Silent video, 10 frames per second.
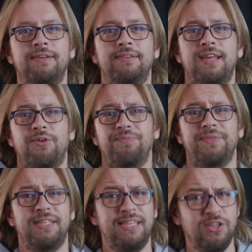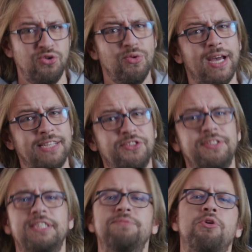Now, Niu entered
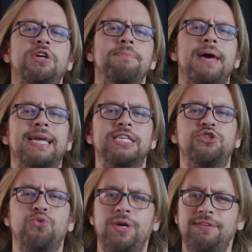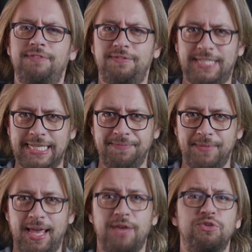this market back in 2015
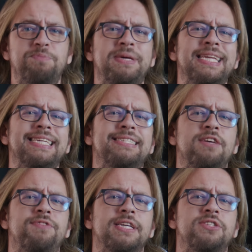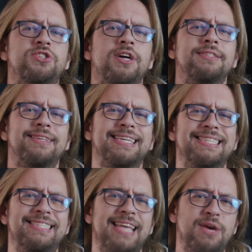and was pitting itself against giants like
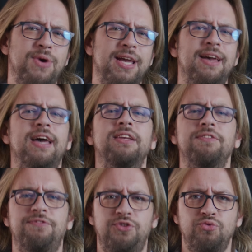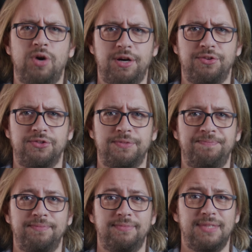Segway and a few others.
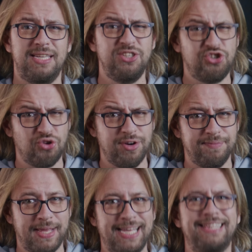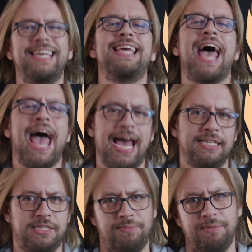In short, they
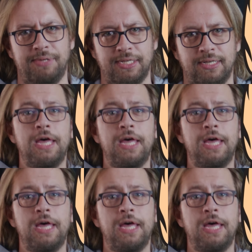had to be big.